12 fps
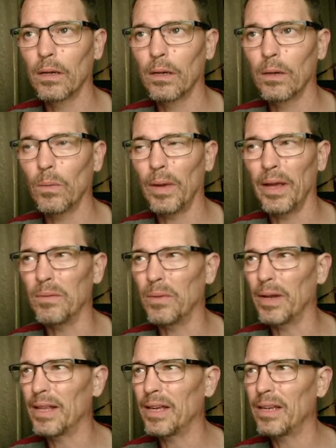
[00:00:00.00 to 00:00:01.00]
Wait,
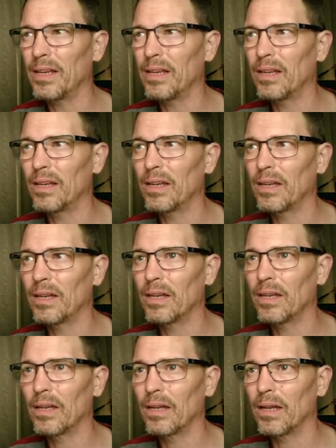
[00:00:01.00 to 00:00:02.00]
really?
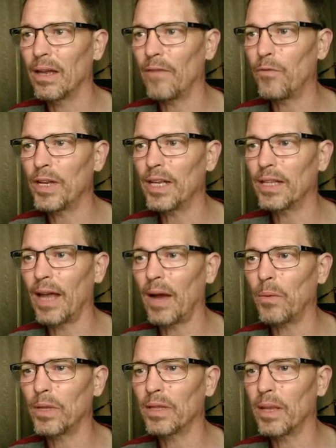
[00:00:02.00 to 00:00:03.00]
If we did that,
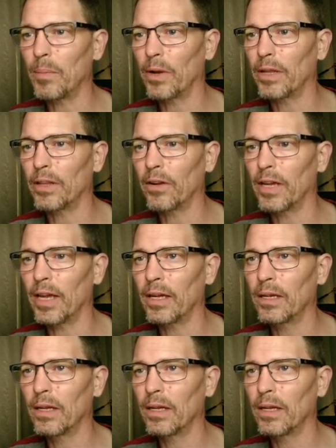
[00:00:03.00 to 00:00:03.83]
wouldn't they bring their king?